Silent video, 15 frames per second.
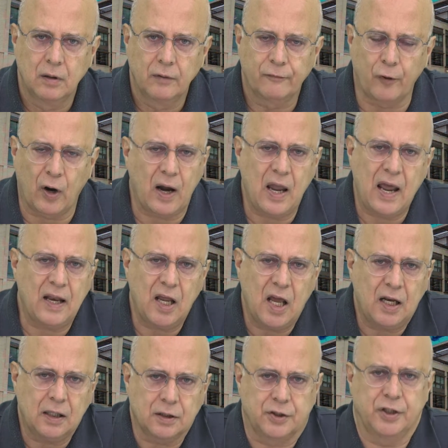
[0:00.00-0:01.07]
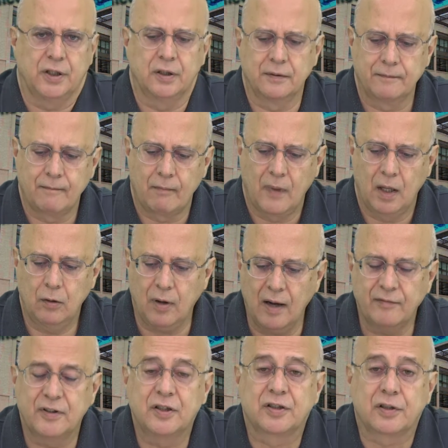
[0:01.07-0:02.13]
for any energy. You
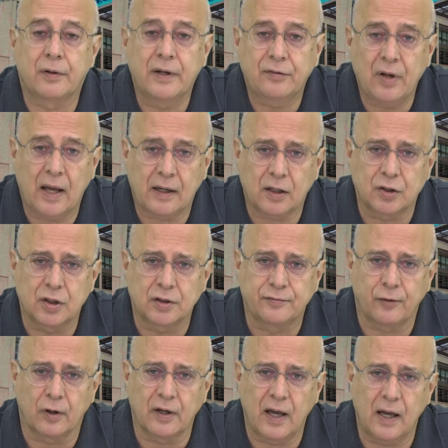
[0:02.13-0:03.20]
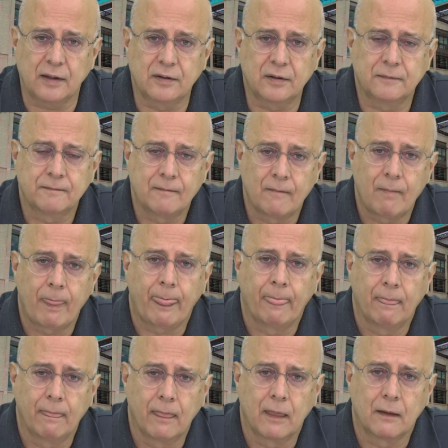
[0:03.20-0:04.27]
have discrete energies for that,
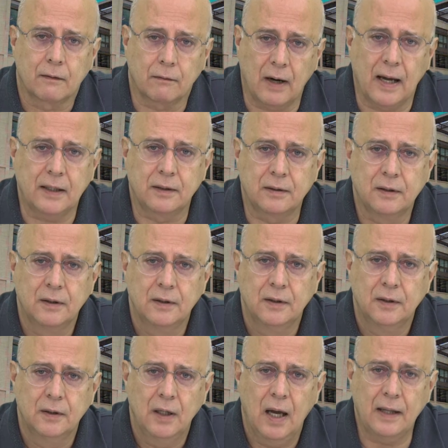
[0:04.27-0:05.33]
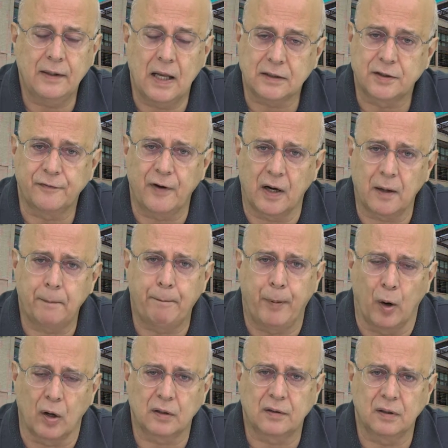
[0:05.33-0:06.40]
right? And that's very
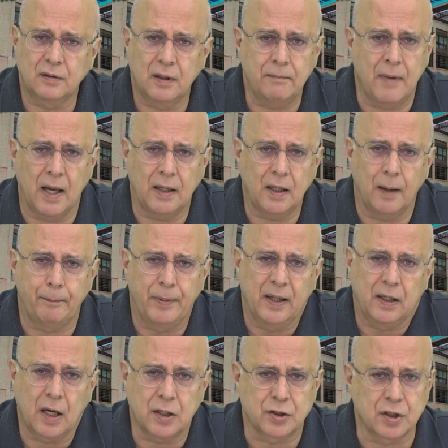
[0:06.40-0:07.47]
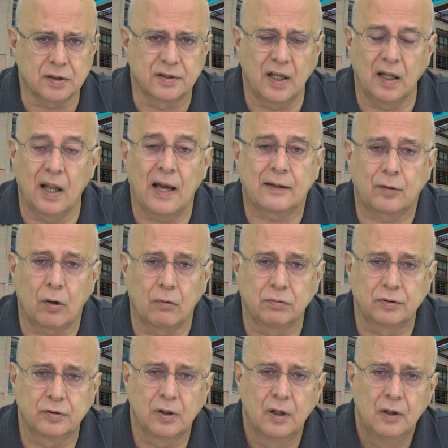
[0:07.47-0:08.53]
important in many applications.
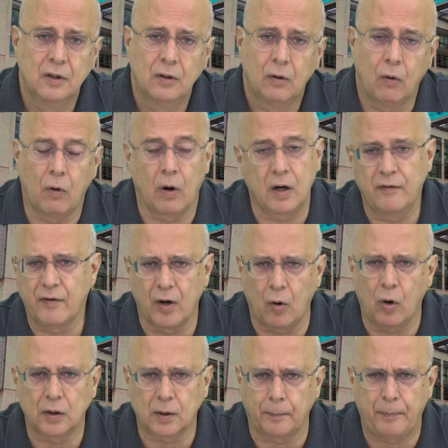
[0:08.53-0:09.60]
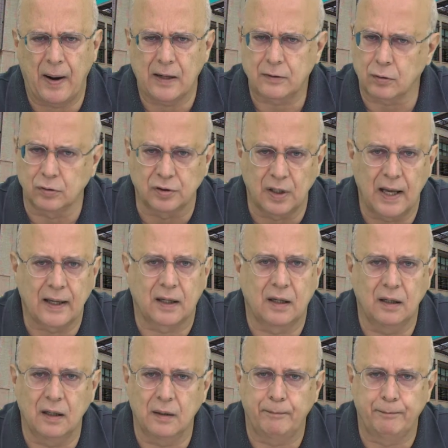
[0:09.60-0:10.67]
Electrons, or even other particles like
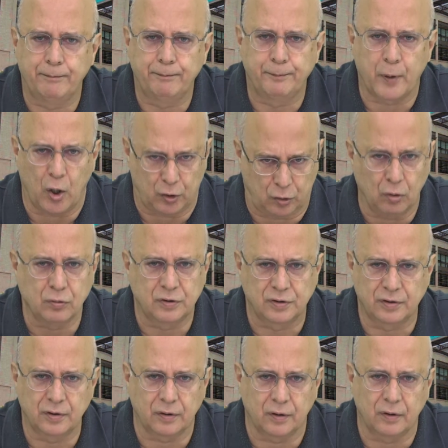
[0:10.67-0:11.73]
protons,